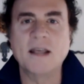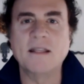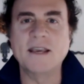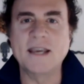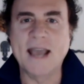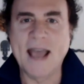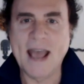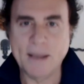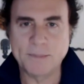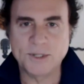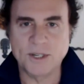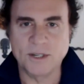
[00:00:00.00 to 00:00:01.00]
the
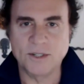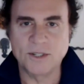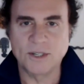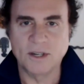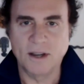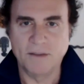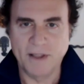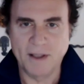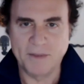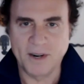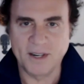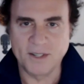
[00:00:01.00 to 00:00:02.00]
absence of
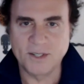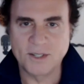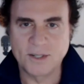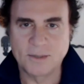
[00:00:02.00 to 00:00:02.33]
evidence.